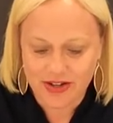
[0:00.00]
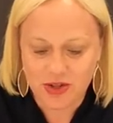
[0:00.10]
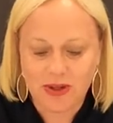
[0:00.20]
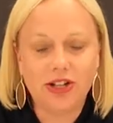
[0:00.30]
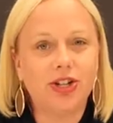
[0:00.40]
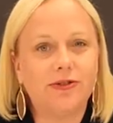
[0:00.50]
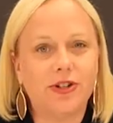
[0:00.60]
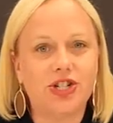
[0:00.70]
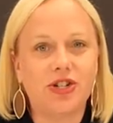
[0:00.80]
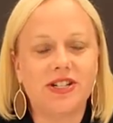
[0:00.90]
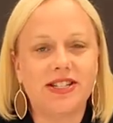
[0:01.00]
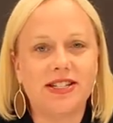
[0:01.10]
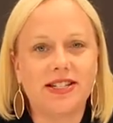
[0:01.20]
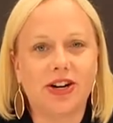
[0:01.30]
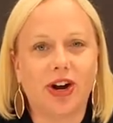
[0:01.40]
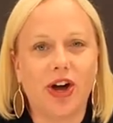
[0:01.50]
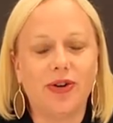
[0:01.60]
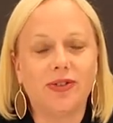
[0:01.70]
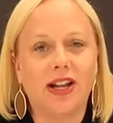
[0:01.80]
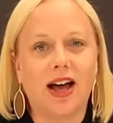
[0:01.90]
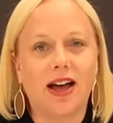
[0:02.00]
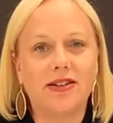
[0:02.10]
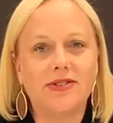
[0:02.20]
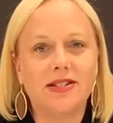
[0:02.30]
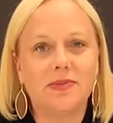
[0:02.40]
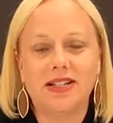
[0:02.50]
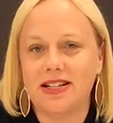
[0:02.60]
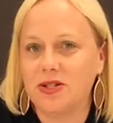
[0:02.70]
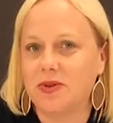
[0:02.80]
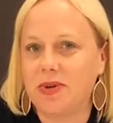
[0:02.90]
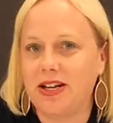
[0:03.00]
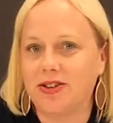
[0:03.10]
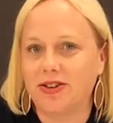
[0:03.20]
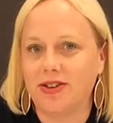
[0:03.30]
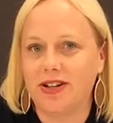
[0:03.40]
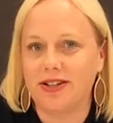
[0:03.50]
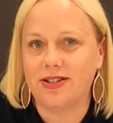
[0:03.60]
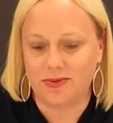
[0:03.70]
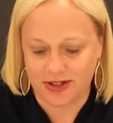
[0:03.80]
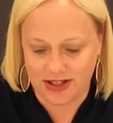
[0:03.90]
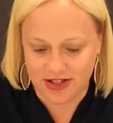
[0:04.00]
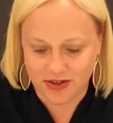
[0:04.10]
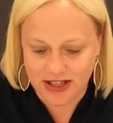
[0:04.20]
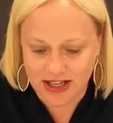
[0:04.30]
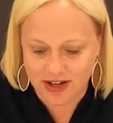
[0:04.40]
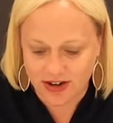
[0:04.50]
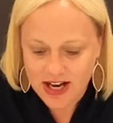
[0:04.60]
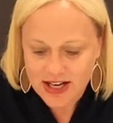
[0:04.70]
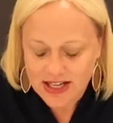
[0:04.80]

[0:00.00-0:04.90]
Do we look for Judases in our own lives? Because that's what Peter is really doing here.